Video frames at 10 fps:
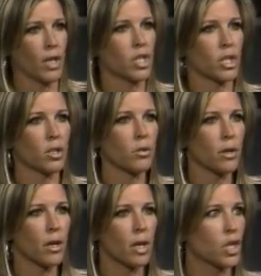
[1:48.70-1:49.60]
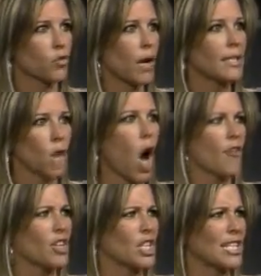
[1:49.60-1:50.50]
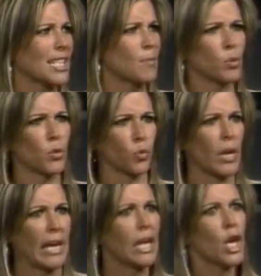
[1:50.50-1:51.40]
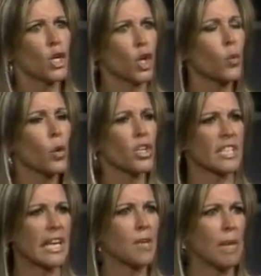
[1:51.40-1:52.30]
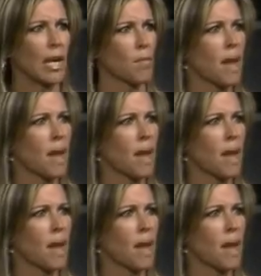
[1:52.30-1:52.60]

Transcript: what does she do? She runs off and she sleeps with Rick, your worst enemy and her